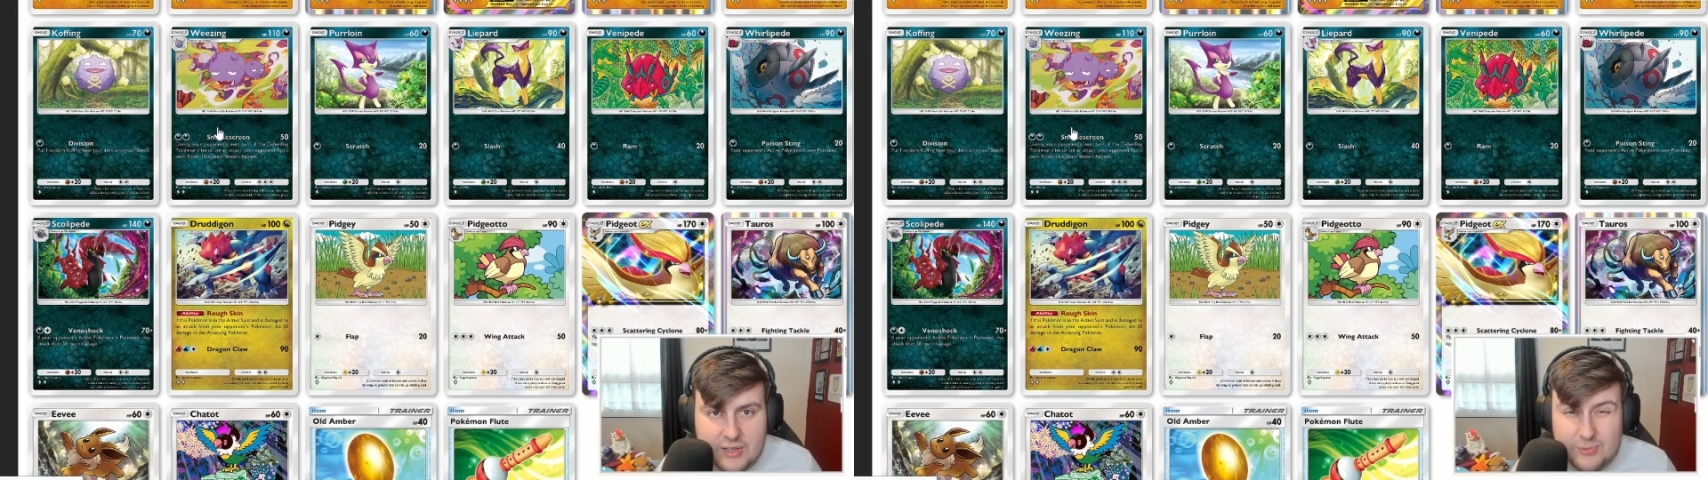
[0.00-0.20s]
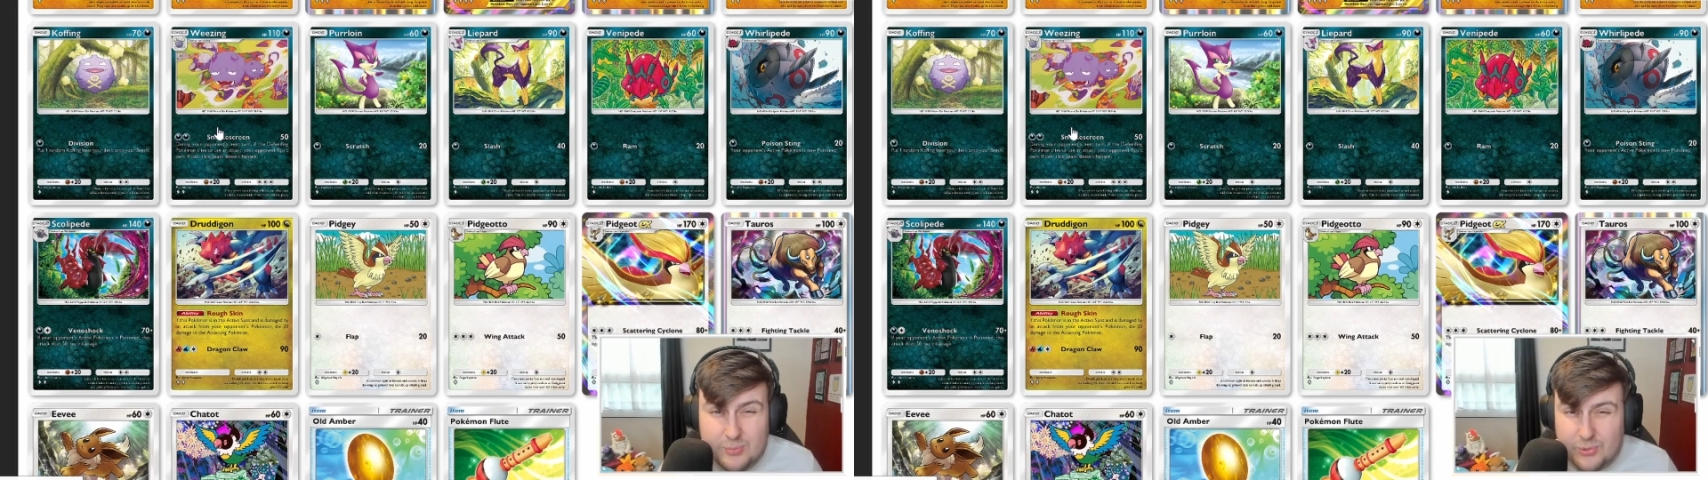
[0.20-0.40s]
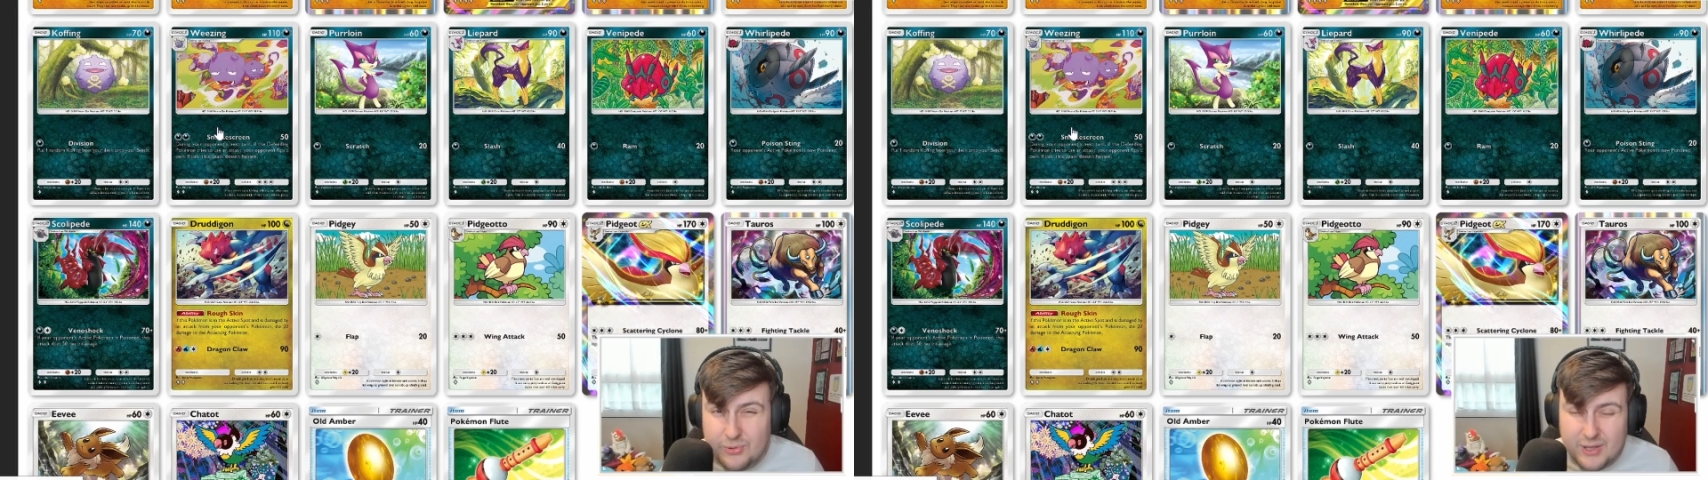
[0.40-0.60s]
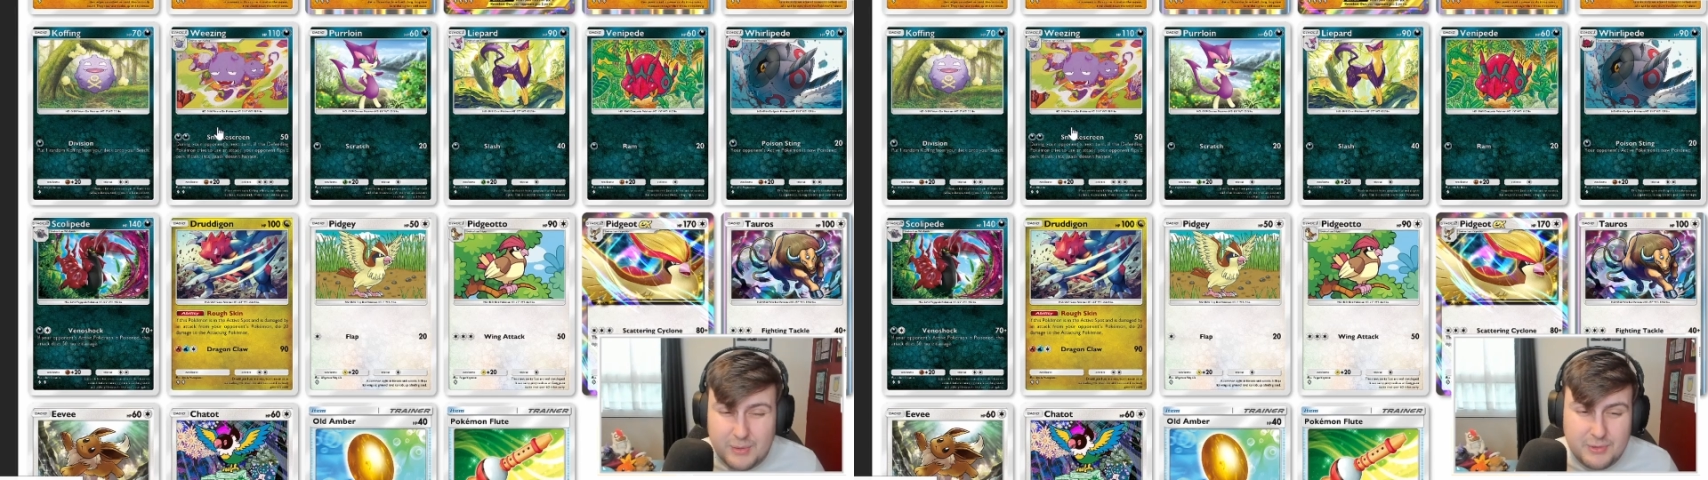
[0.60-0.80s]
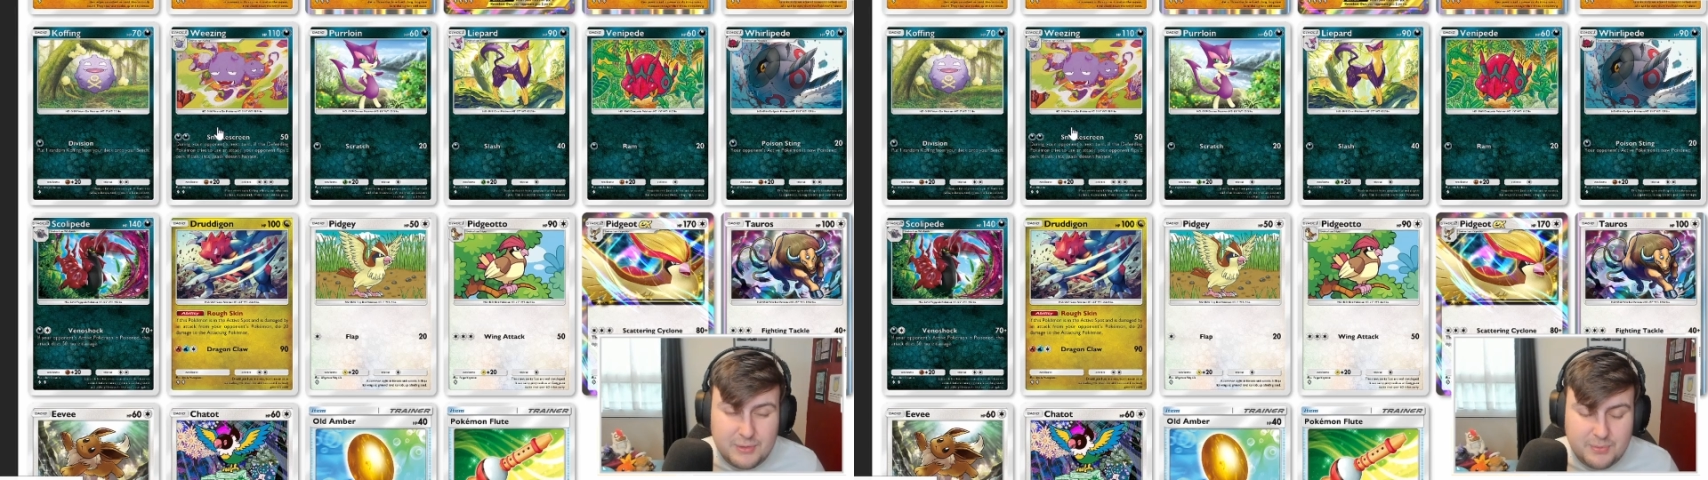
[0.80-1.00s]
is more there
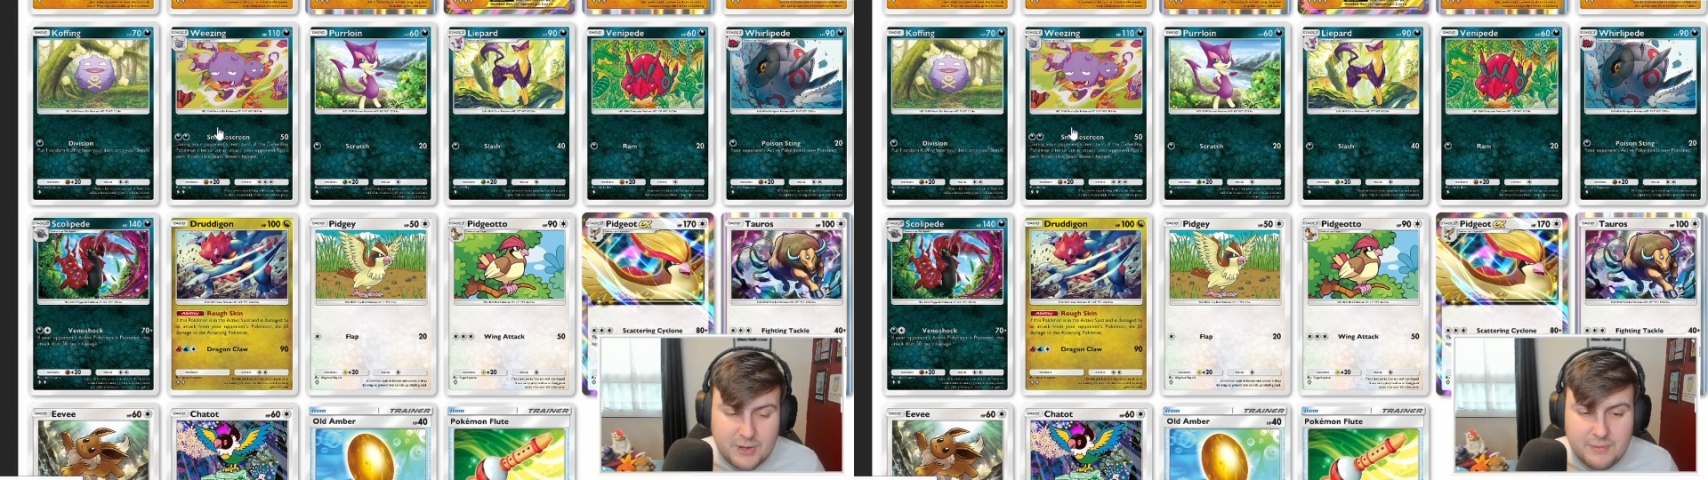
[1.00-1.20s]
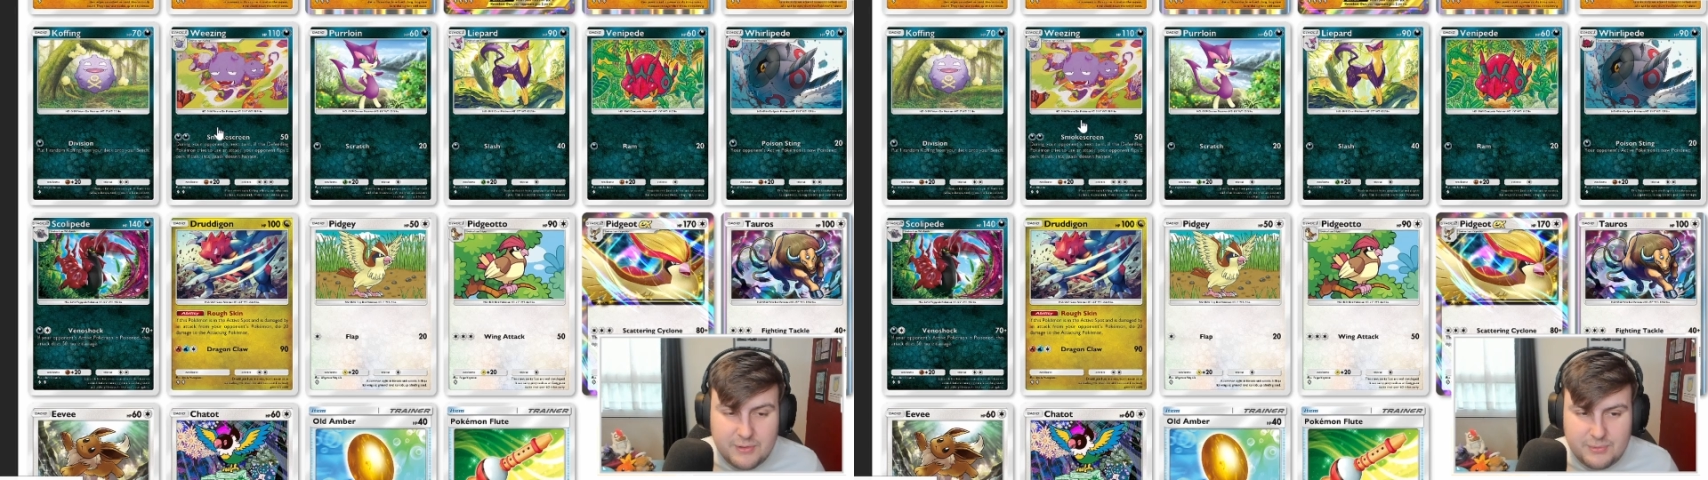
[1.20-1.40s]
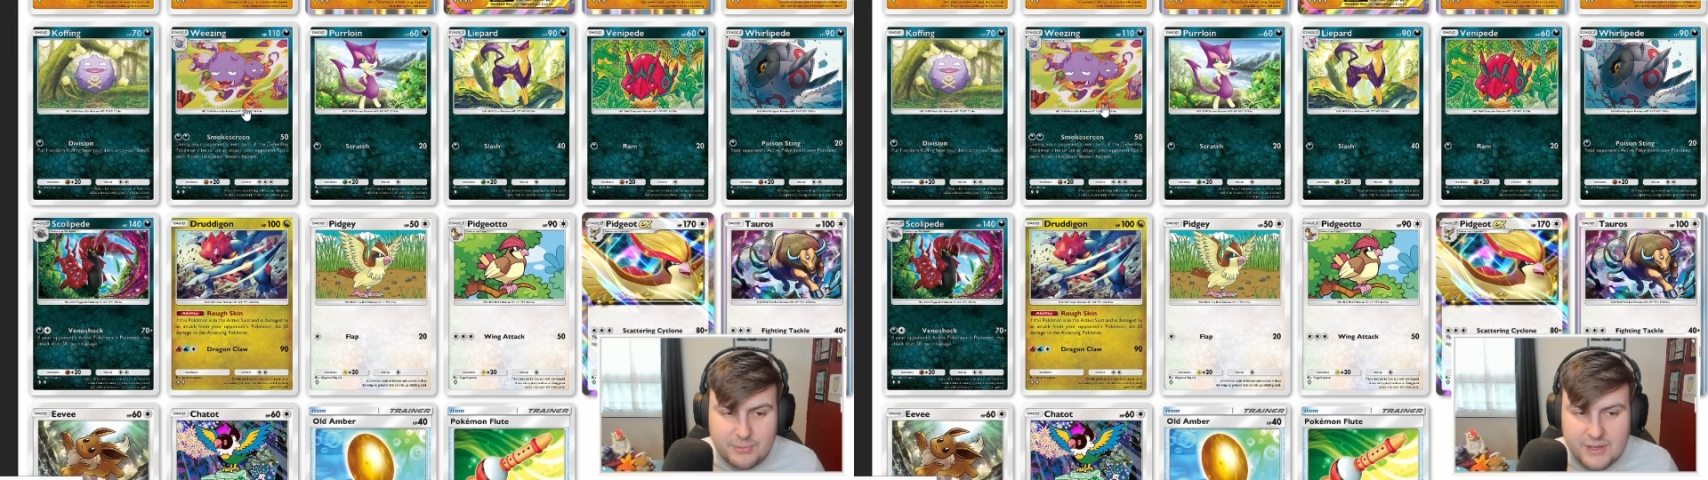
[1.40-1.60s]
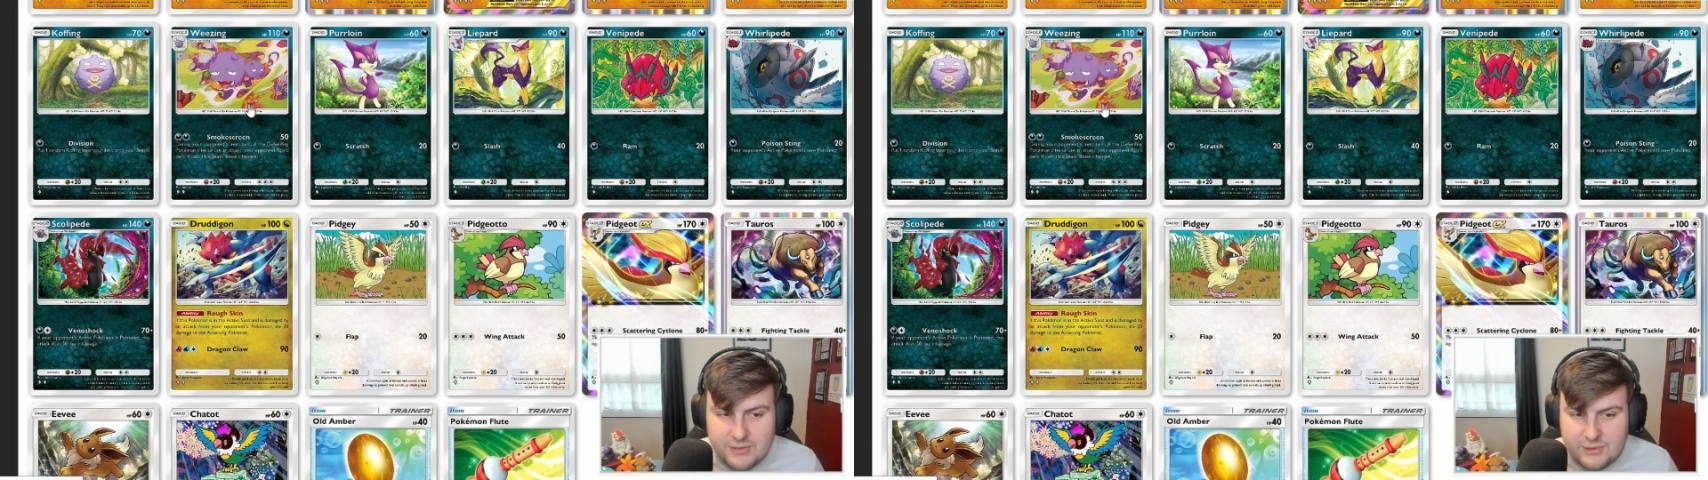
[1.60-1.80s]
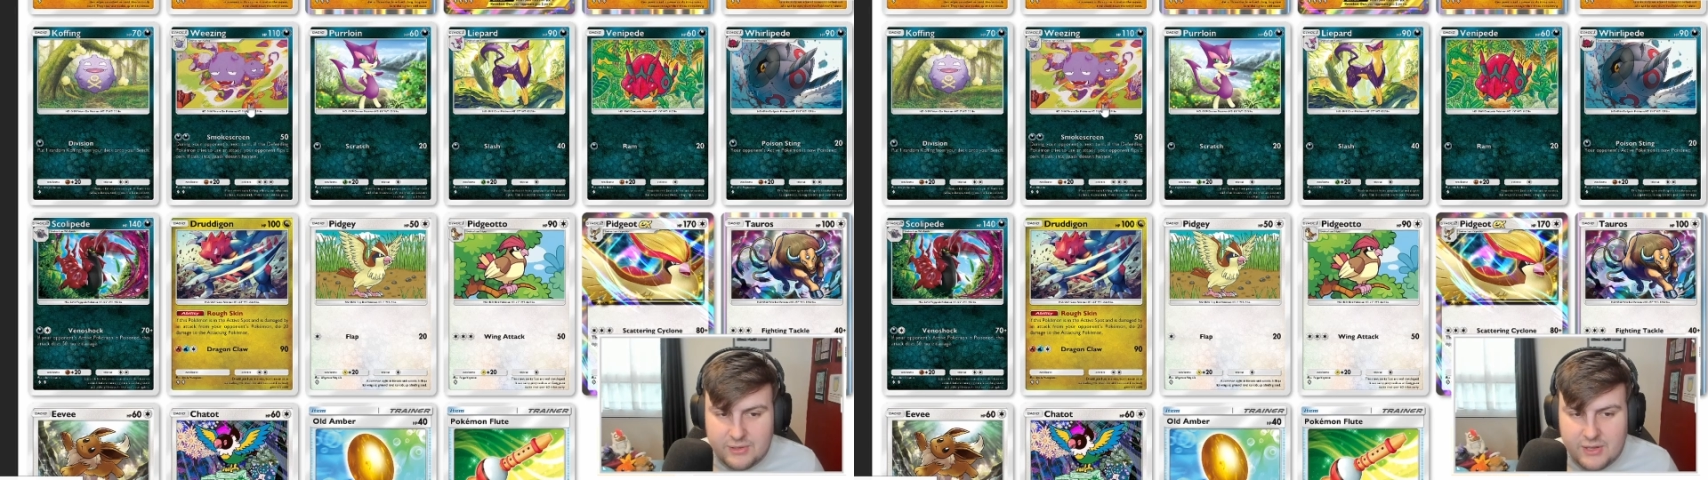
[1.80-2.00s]
with the previous
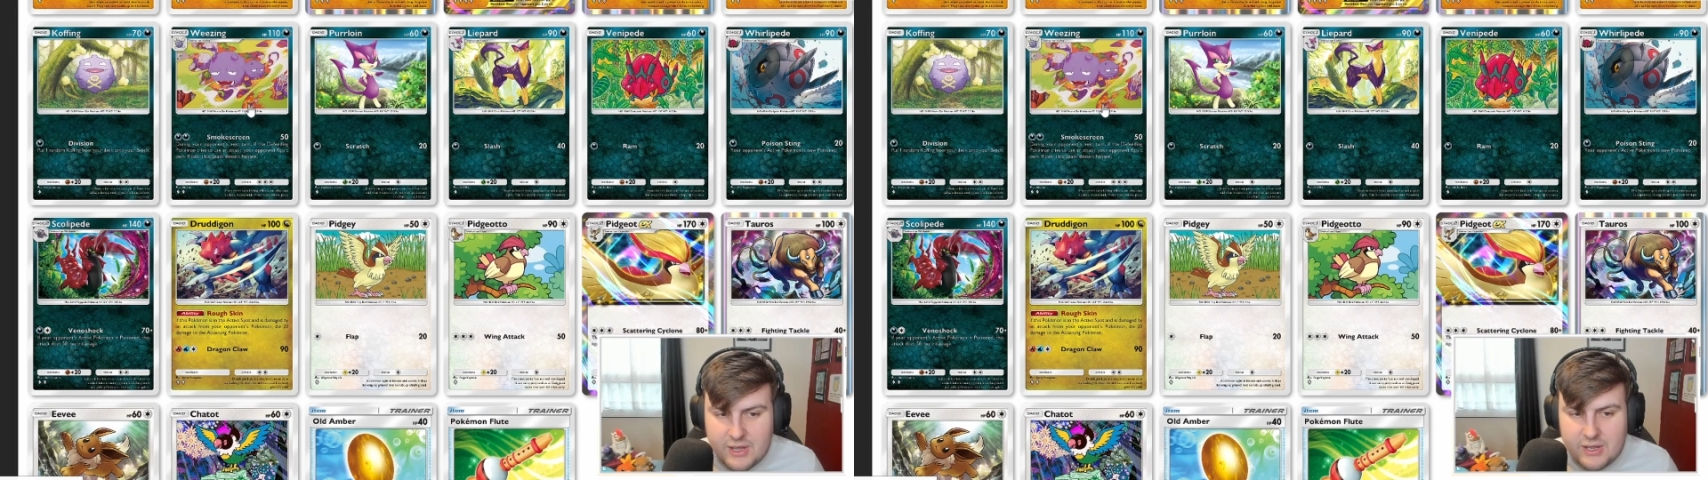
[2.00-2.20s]
Weezing.